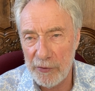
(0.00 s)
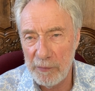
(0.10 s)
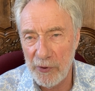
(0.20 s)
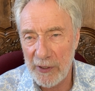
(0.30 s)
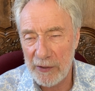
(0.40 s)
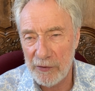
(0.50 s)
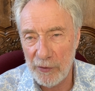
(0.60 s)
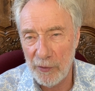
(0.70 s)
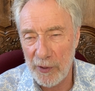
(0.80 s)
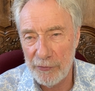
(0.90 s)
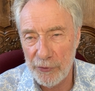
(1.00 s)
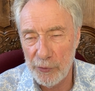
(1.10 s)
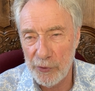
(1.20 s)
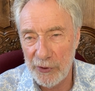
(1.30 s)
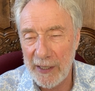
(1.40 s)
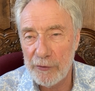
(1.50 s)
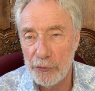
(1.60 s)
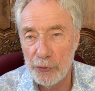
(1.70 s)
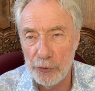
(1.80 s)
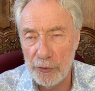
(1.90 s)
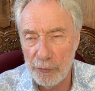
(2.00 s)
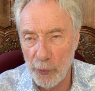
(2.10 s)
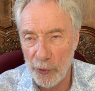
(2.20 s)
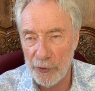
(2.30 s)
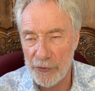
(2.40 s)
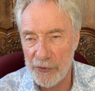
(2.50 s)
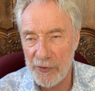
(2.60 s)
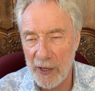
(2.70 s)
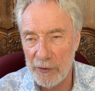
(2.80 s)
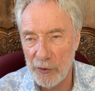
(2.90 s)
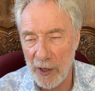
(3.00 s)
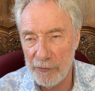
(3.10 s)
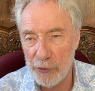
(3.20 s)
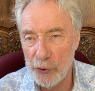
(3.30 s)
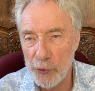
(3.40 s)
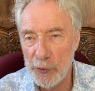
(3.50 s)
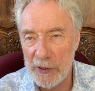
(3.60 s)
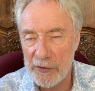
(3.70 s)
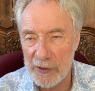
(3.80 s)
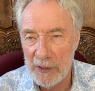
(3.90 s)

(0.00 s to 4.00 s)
but that if you connect two words, then you have a unit